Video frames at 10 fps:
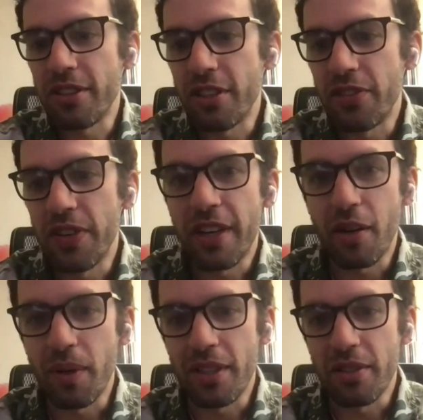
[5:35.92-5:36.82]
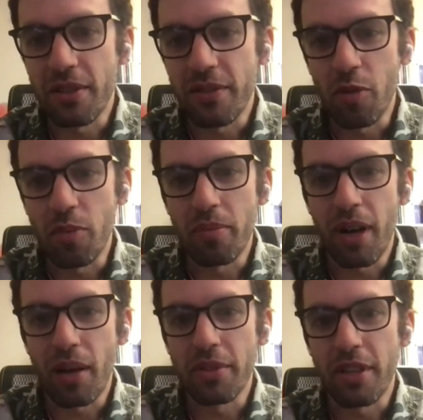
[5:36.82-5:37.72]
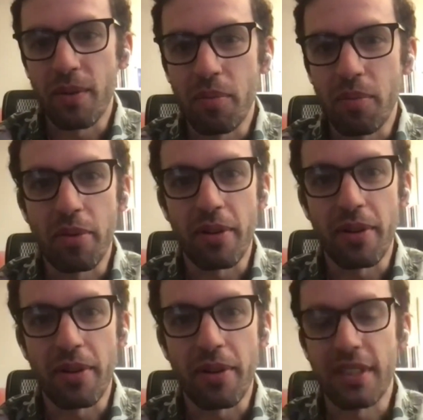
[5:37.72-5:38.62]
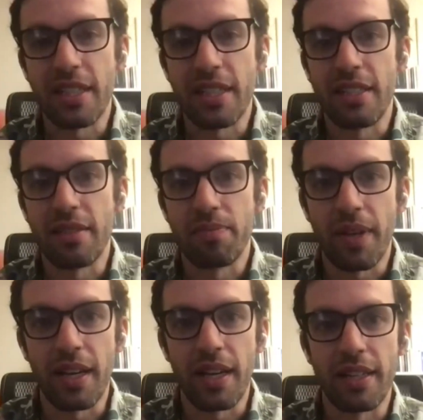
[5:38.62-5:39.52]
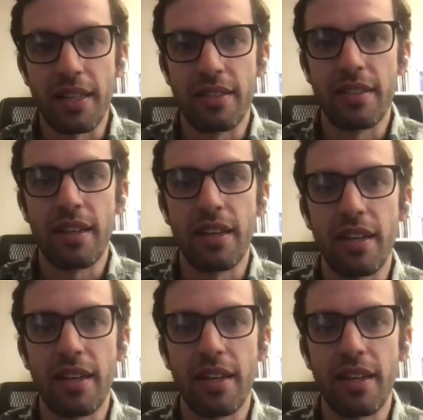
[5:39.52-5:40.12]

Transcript: search, figure out what the sort of open problems are, what people are interested in, and